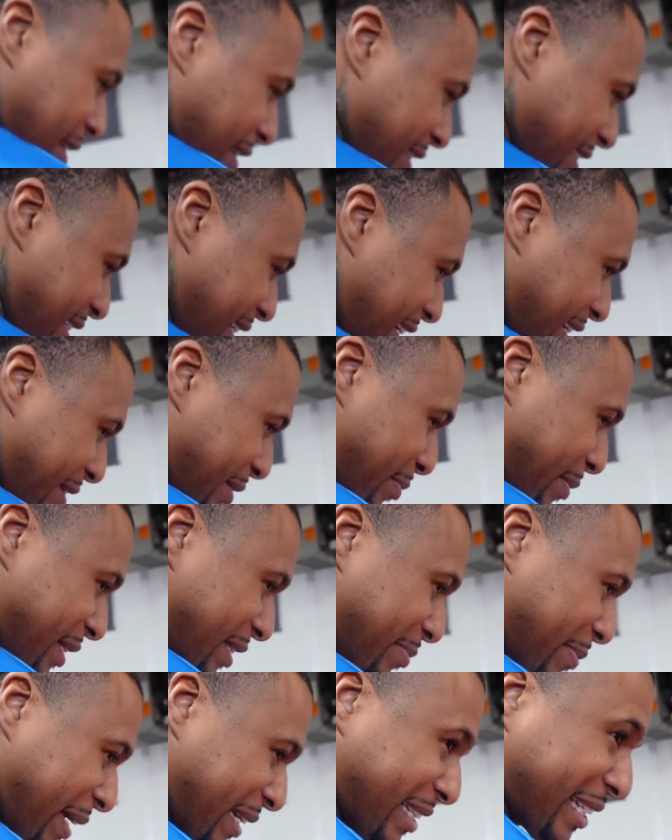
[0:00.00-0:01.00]
Damn,
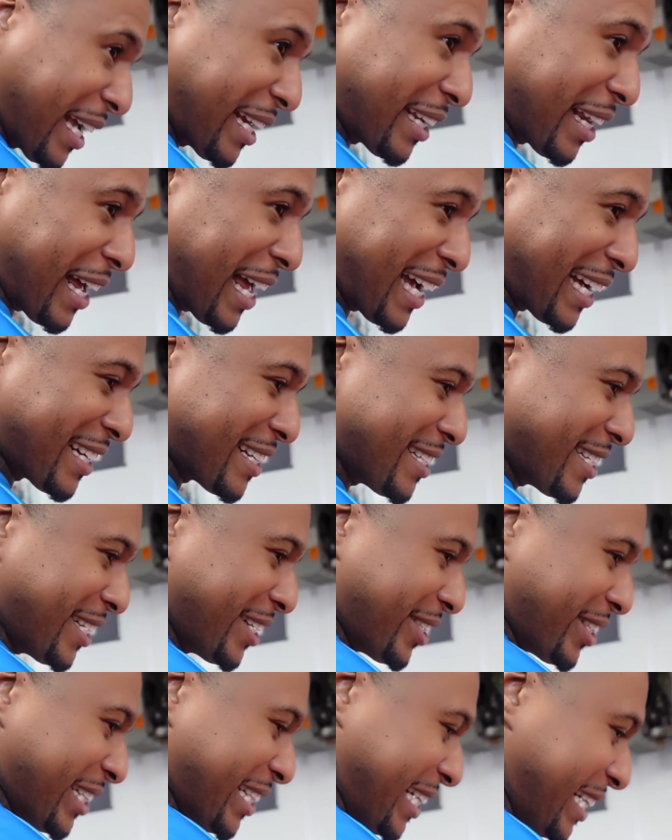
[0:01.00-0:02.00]
this bitch got the
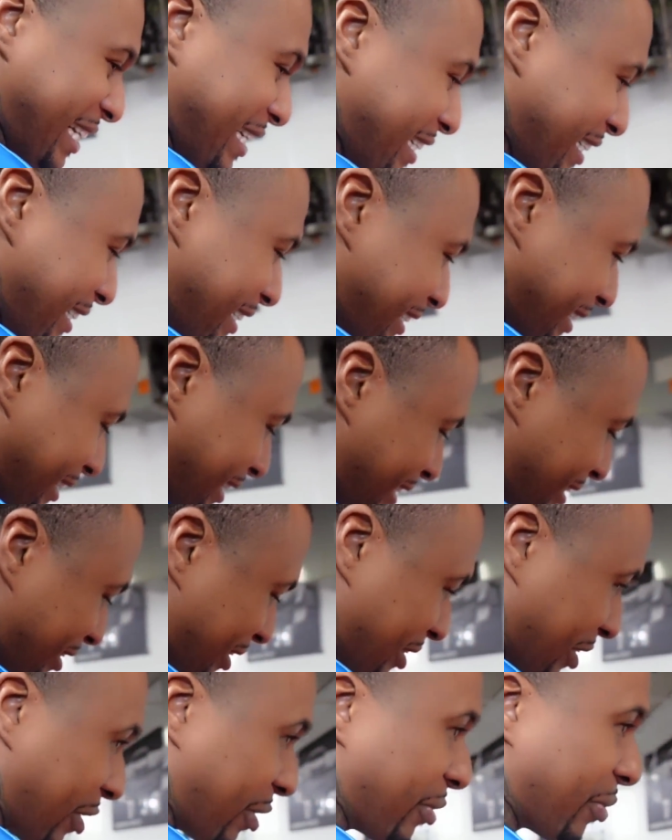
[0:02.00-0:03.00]
Octateer in the
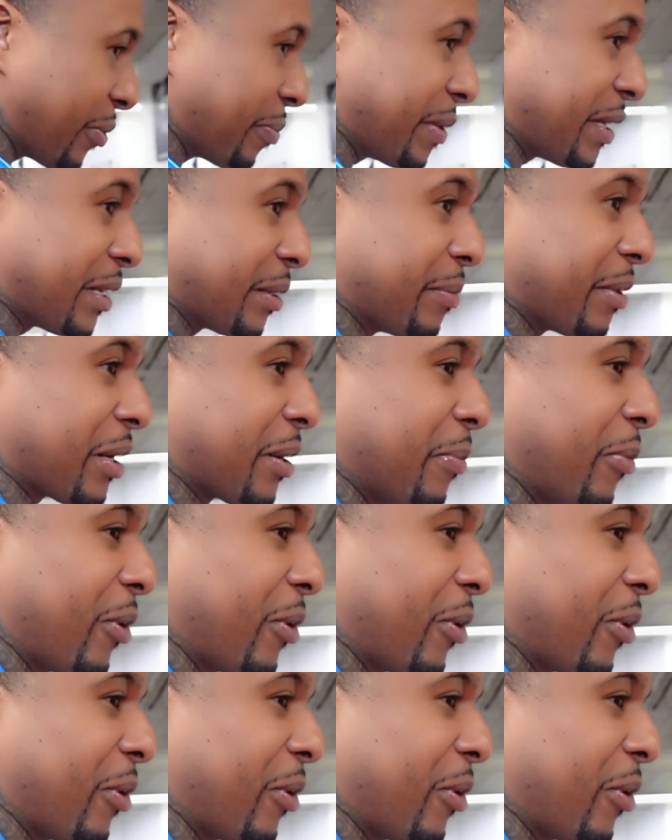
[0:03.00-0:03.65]
seats in the whole peanut butter.